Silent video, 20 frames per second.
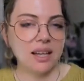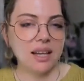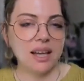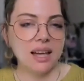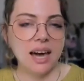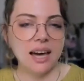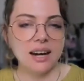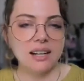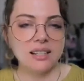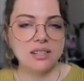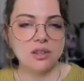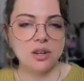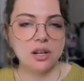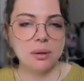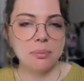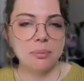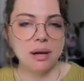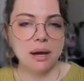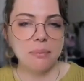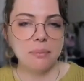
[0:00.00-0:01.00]
And it's not
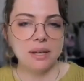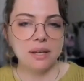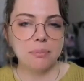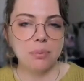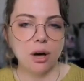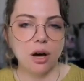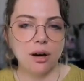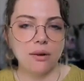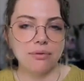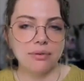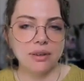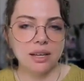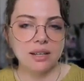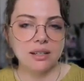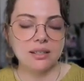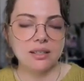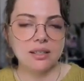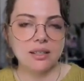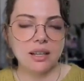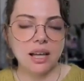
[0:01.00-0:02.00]
about being
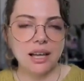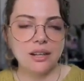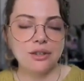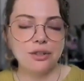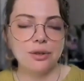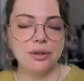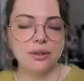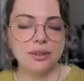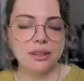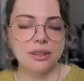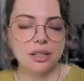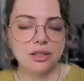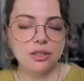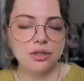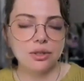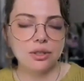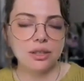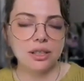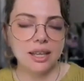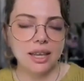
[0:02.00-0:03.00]
perfect, and you
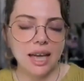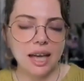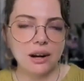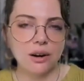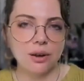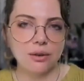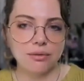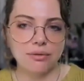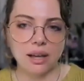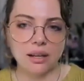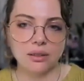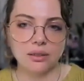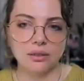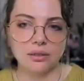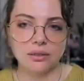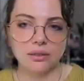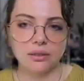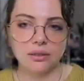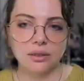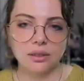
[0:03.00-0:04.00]
literally cannot fail.
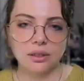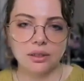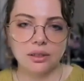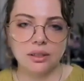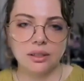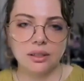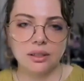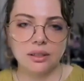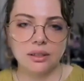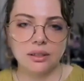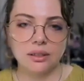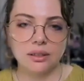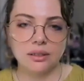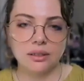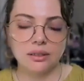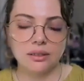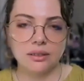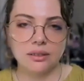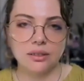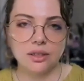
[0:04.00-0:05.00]

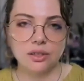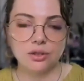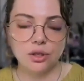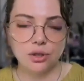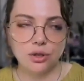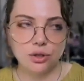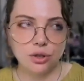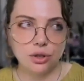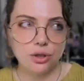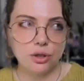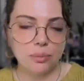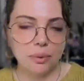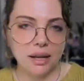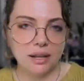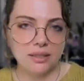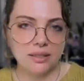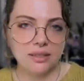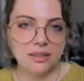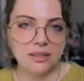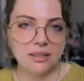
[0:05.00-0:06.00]
So do your
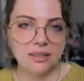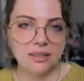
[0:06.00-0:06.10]
best.